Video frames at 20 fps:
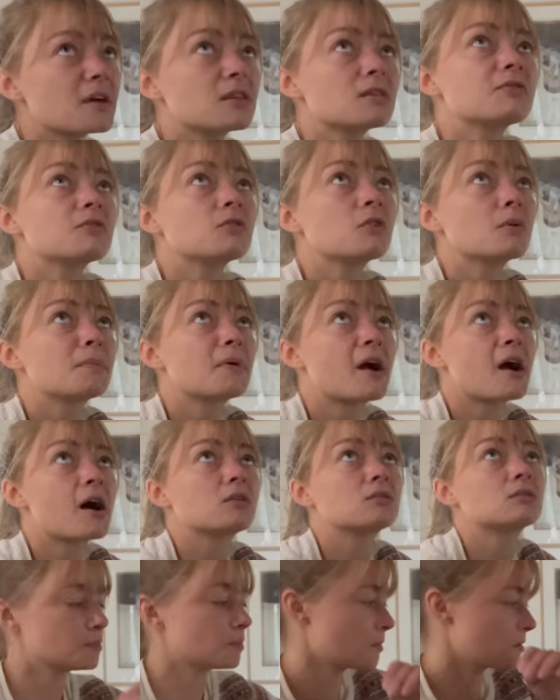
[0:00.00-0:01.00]
the floor
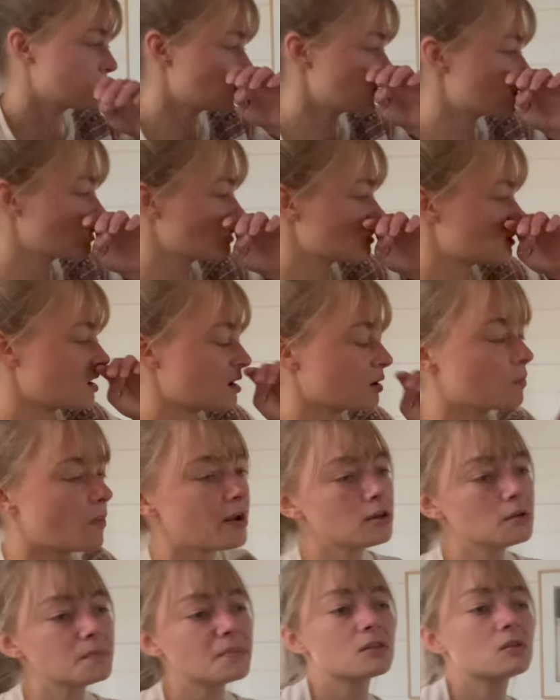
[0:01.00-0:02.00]
brown, but my sister was like, why
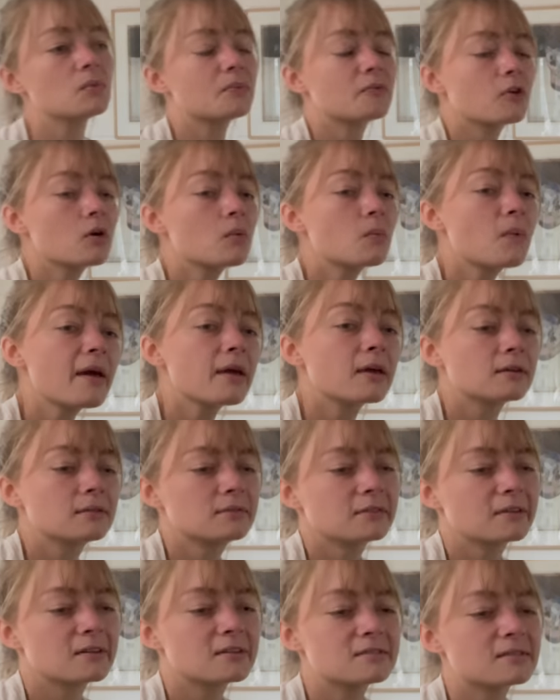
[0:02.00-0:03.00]
don't you paint the floor white?
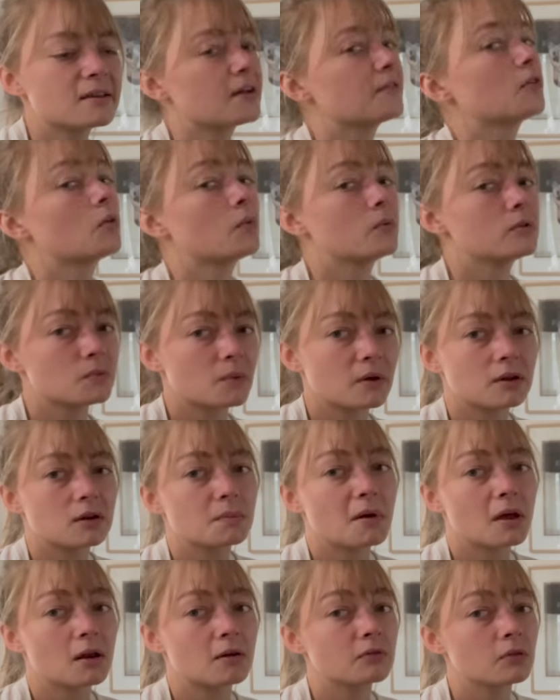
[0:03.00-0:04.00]
Because I've always wanted to
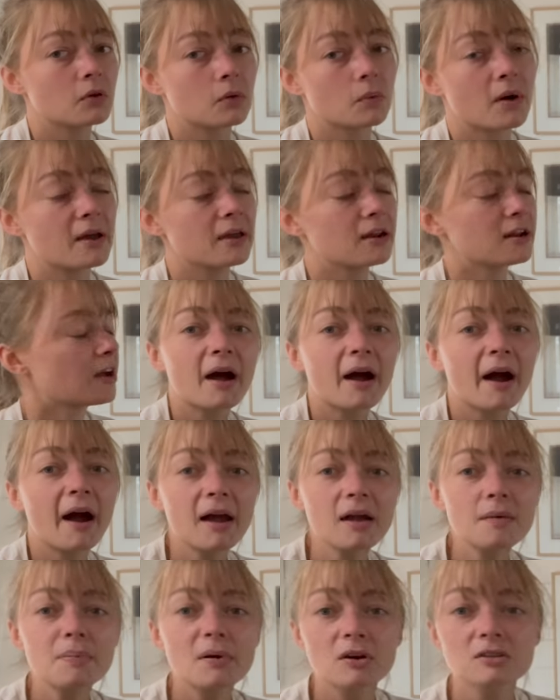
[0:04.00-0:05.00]
paint a floor white.
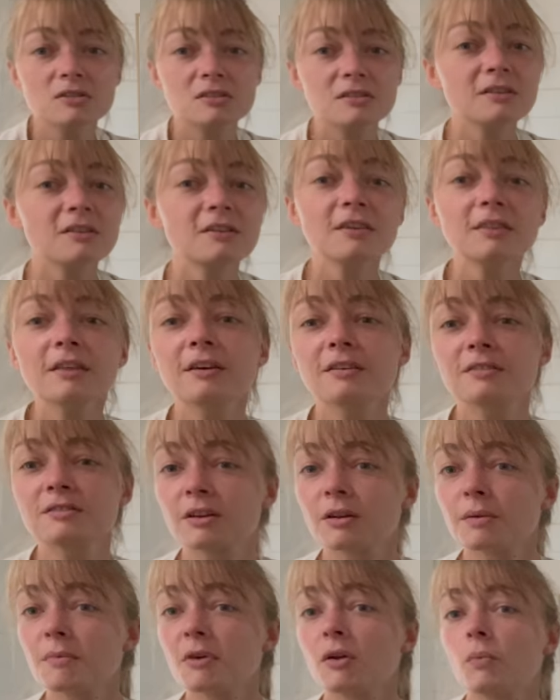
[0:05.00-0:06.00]
I personally think it's
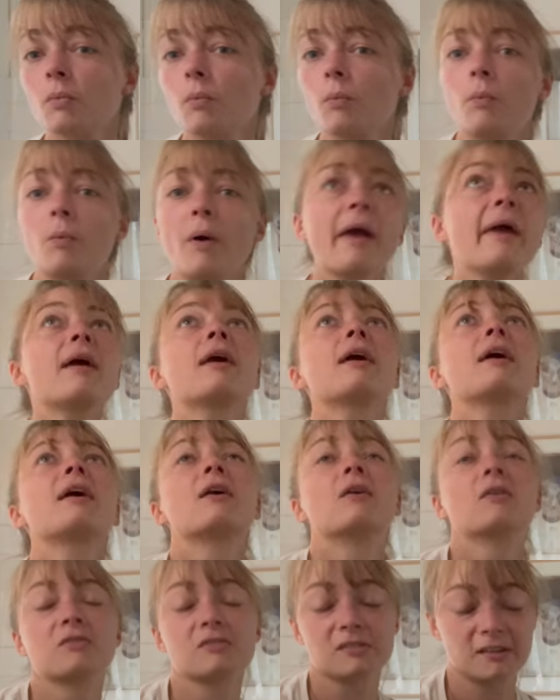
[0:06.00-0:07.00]
gonna be way
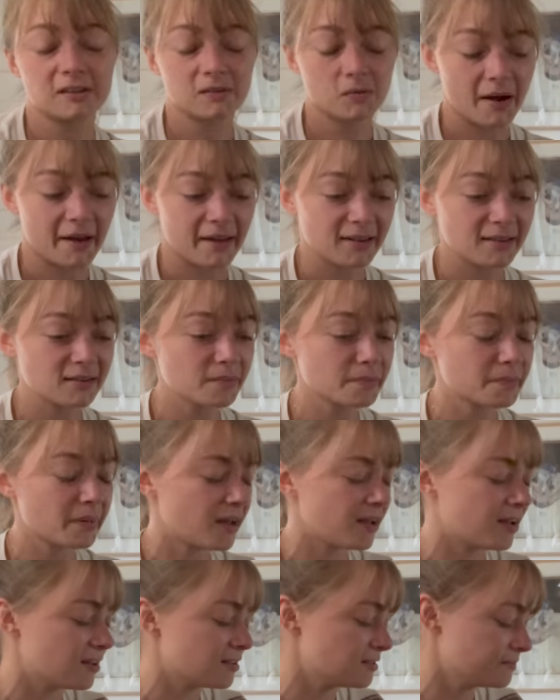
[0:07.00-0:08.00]
overly white,
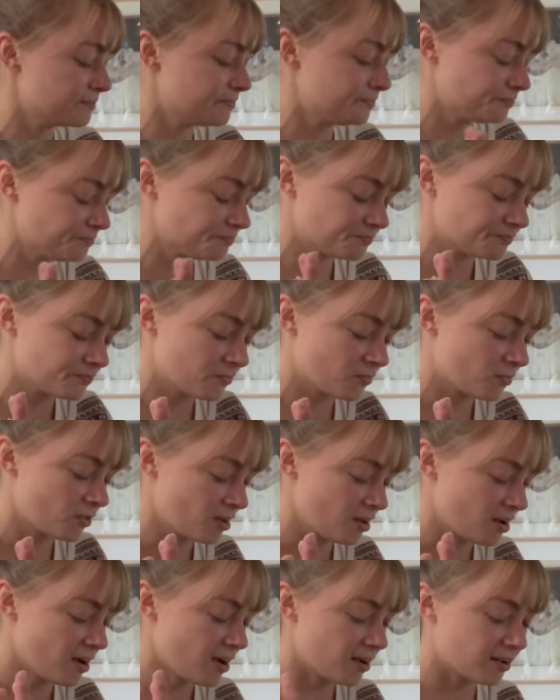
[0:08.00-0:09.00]
but
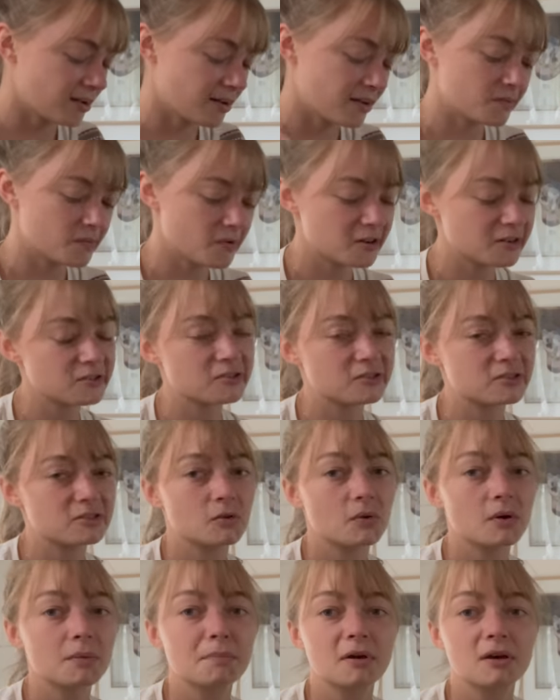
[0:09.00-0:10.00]
I kind of want to just
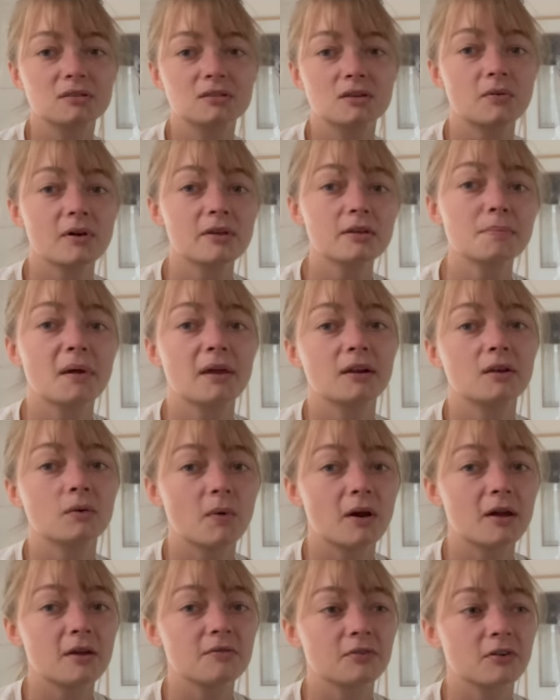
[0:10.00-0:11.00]
do it because I'd rather paint it
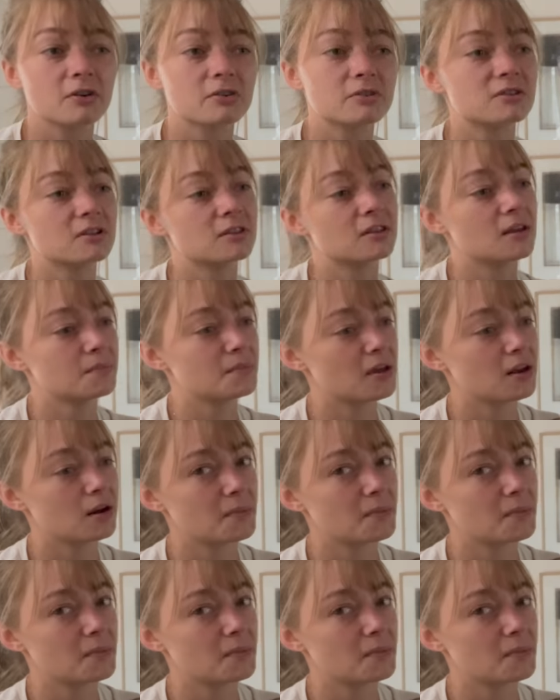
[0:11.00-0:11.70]
white first and then paint it